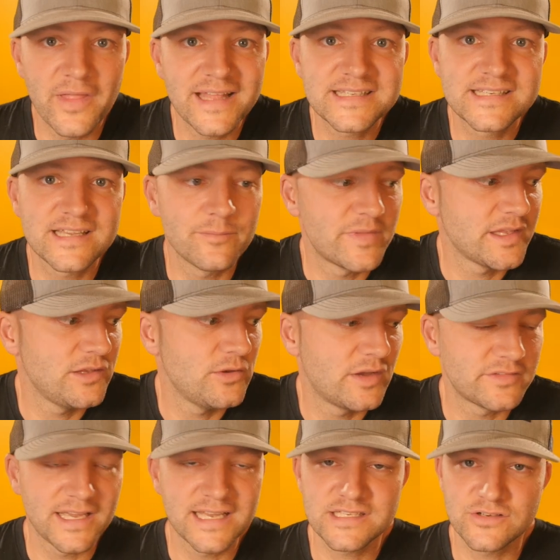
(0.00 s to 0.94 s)
Now that's
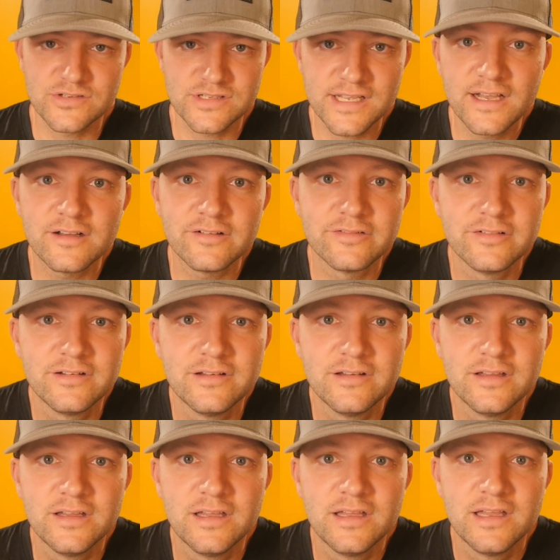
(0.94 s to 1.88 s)
something you have to ask yourself.
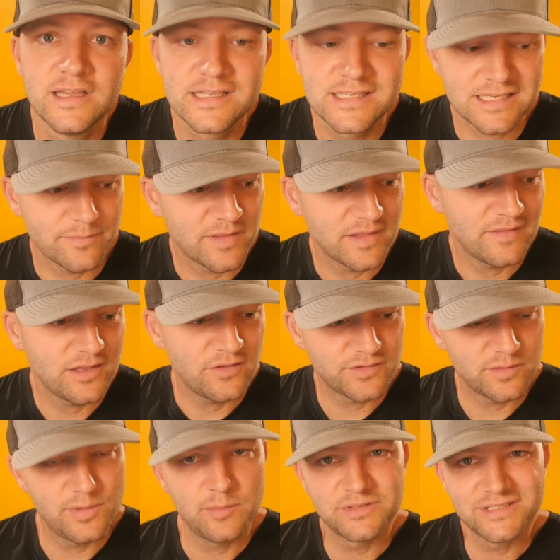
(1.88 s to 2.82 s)
Something
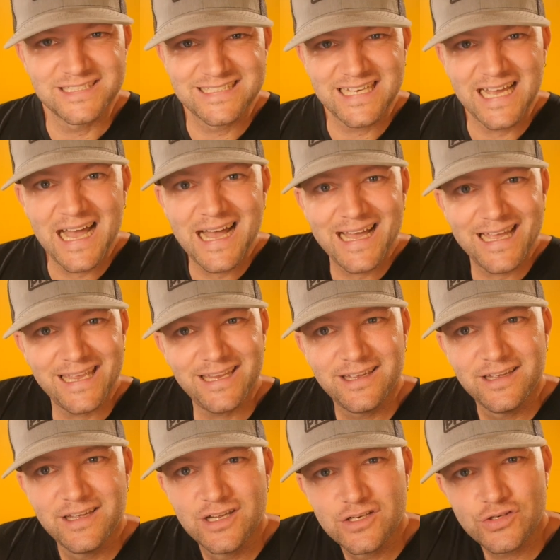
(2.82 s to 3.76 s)
that you have to be able to
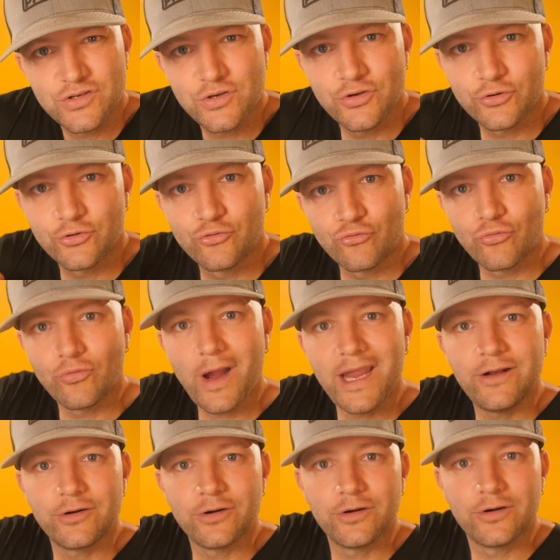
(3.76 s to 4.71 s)
tie to your
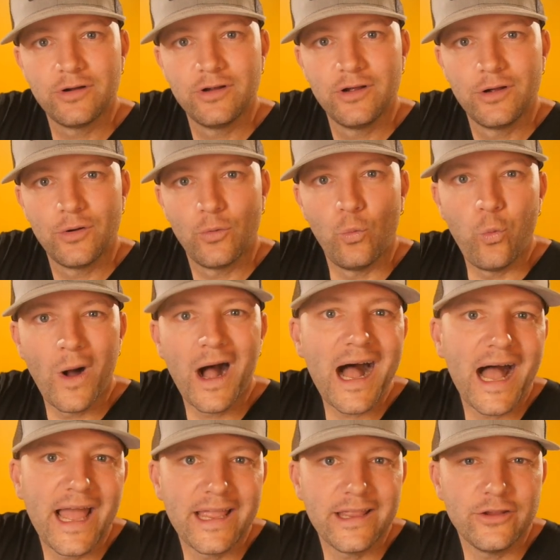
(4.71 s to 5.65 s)
greater
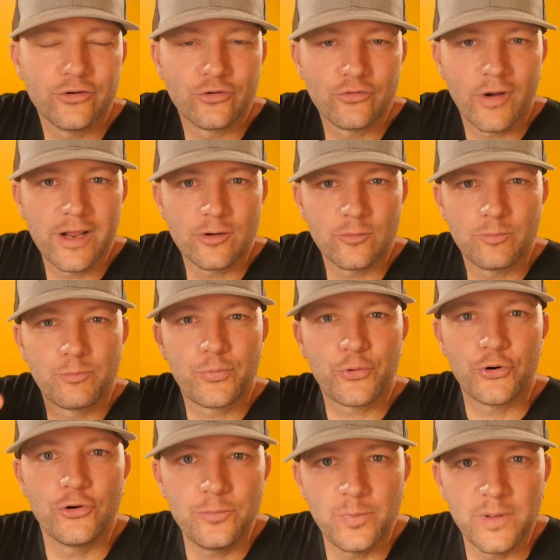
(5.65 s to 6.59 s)
why, your greater
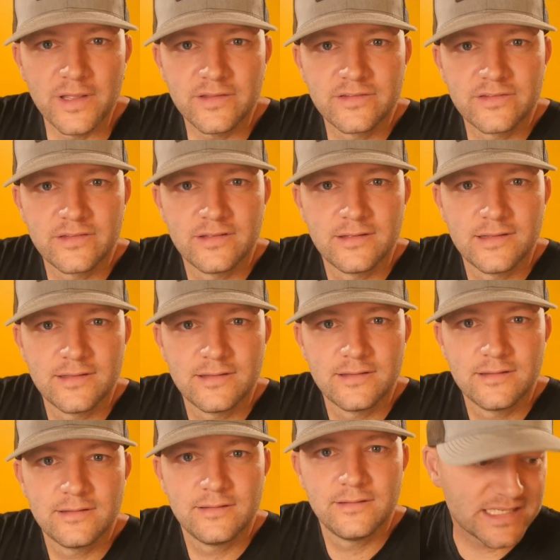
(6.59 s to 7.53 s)
purpose.
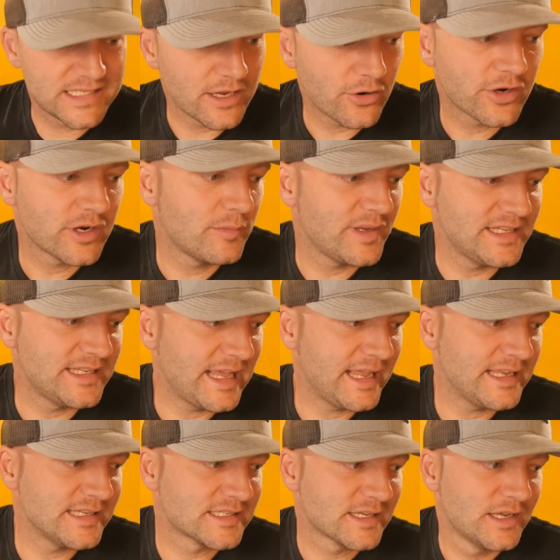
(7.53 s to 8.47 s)
Because there are going to
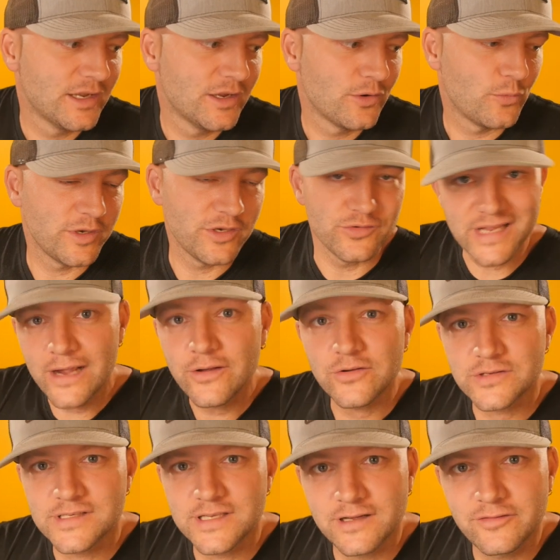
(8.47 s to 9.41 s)
be days when you
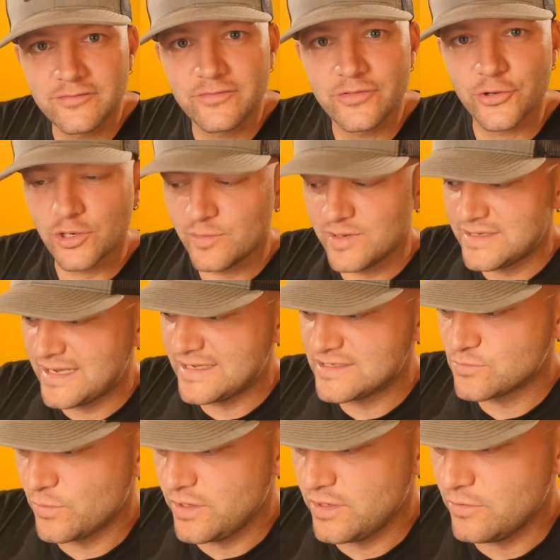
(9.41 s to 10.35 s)
doubt yourself. There are going to be
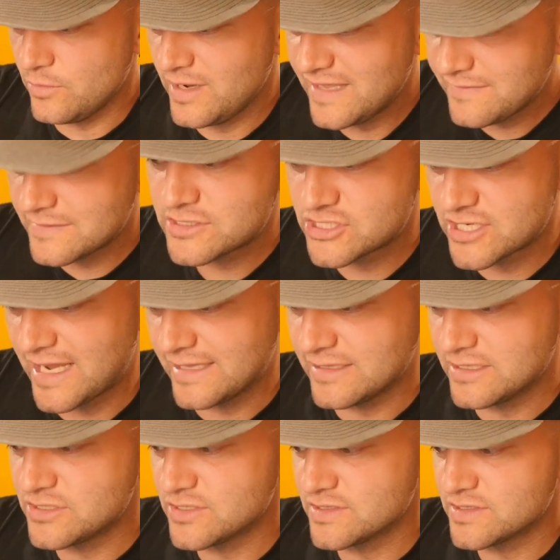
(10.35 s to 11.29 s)
days where you hit the
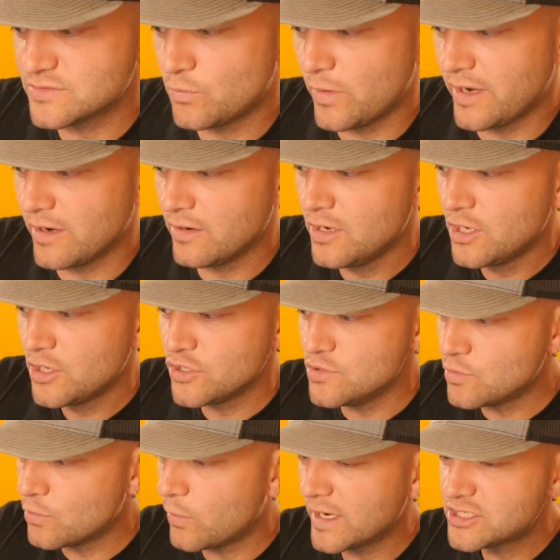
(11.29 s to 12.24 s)
challenges, where
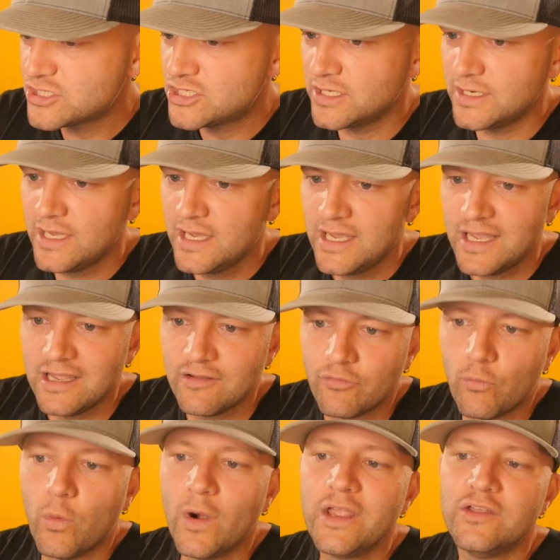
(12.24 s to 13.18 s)
you question
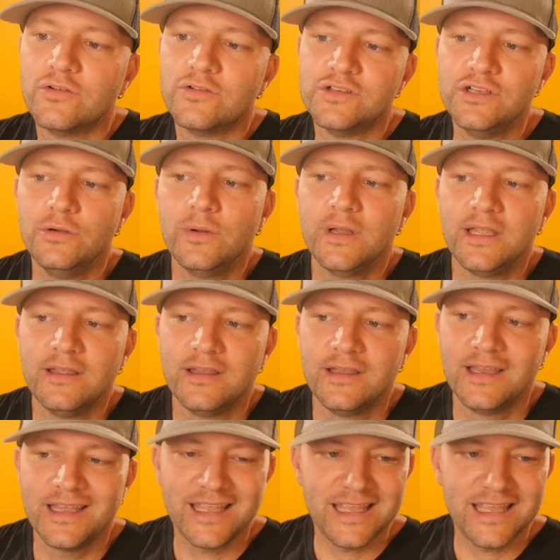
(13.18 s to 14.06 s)
if what you're doing